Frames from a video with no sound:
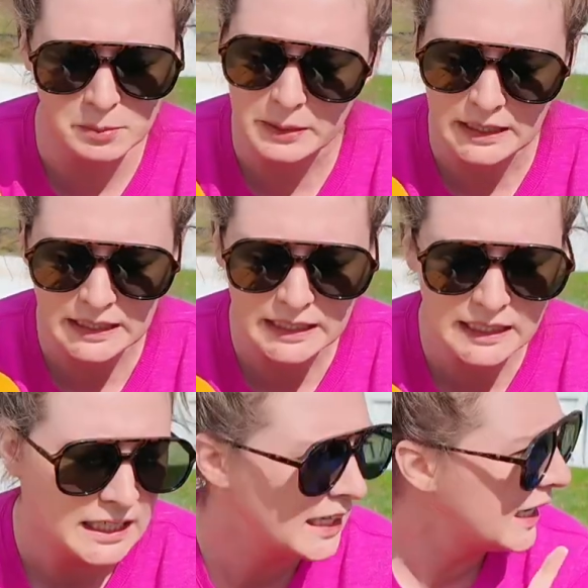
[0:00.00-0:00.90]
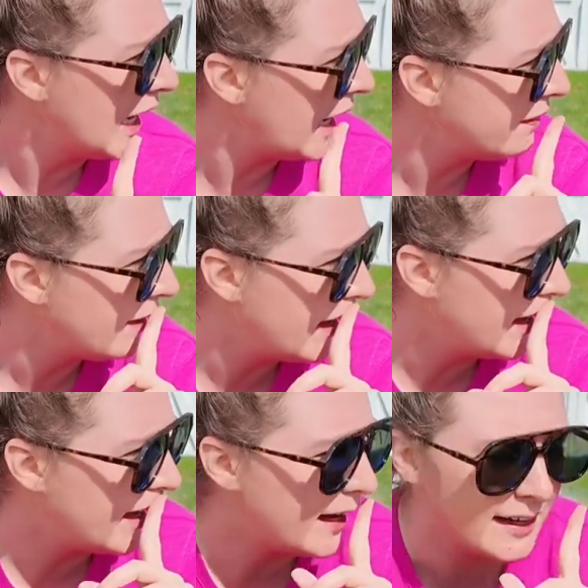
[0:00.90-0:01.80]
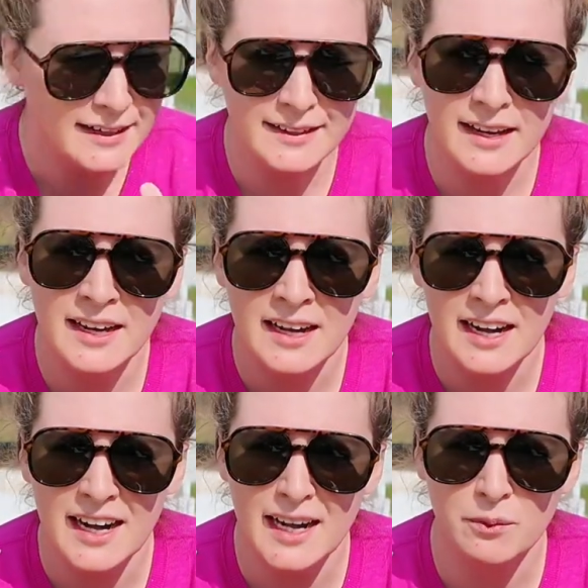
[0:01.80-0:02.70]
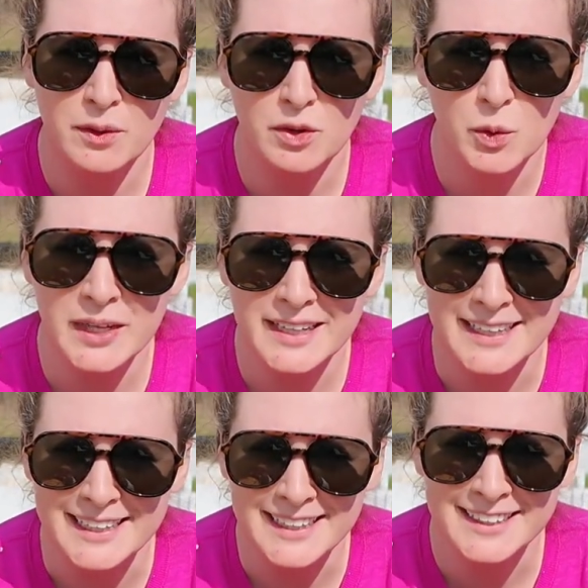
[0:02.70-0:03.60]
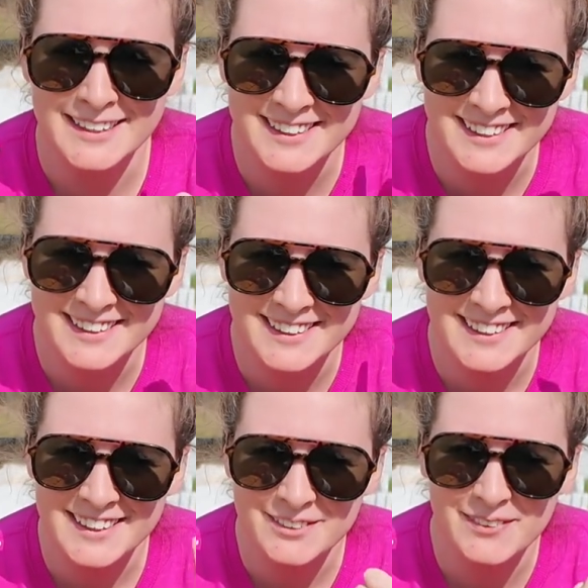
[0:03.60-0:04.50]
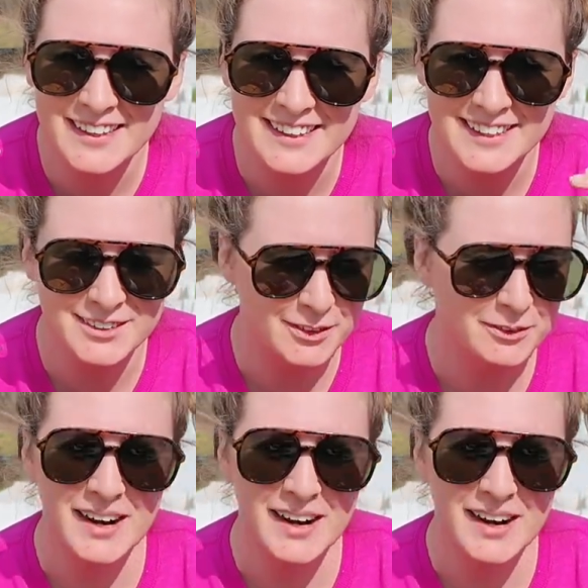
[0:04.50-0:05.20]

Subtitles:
completely, and then I will quickly do the